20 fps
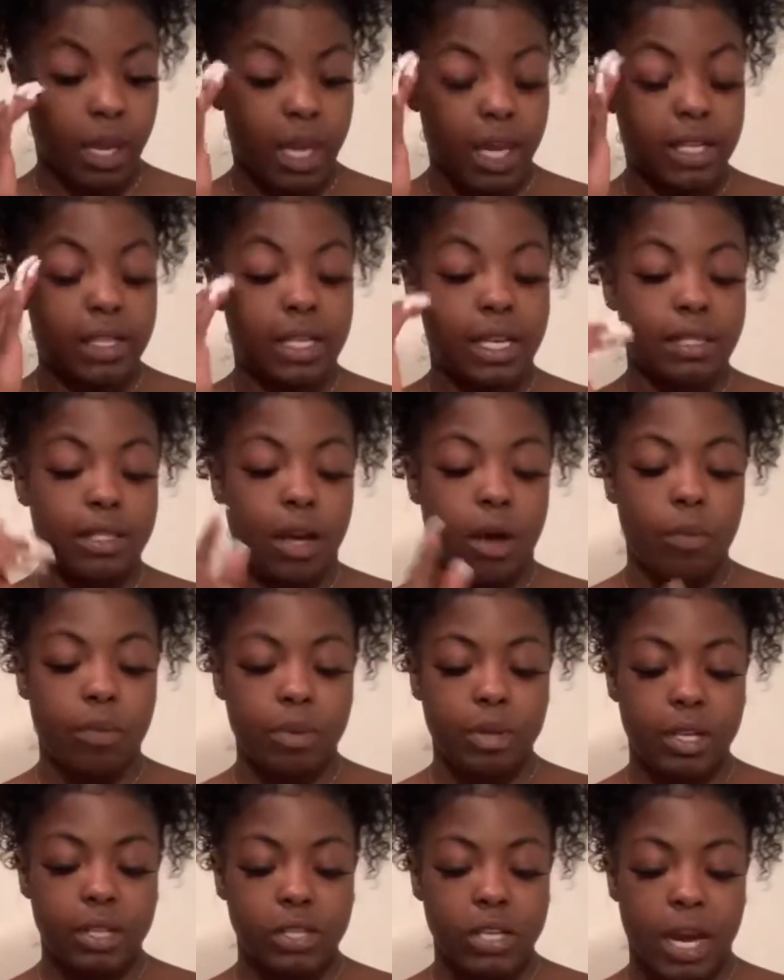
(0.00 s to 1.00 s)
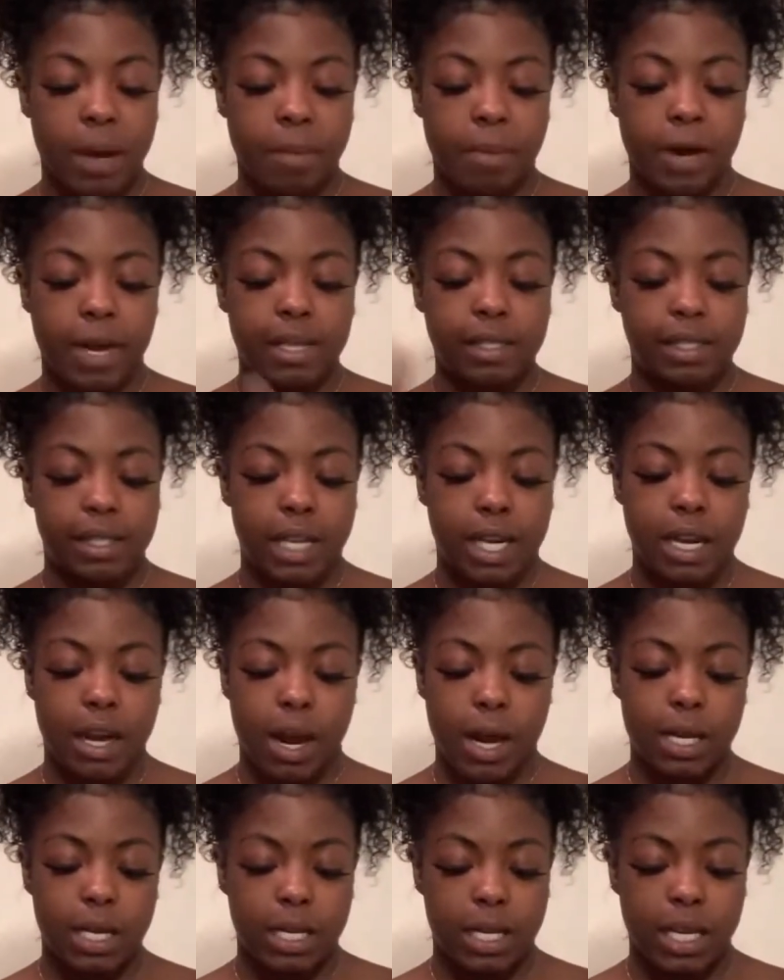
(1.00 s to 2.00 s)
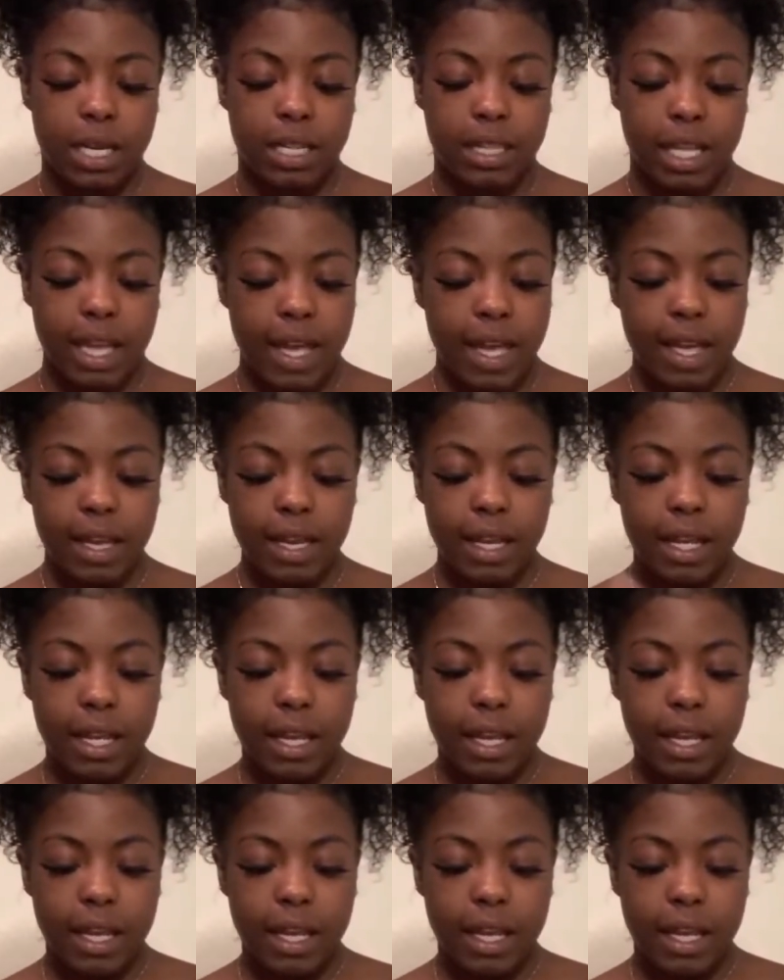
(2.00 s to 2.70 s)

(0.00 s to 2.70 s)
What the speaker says: It says open the tripod stand. I already did that.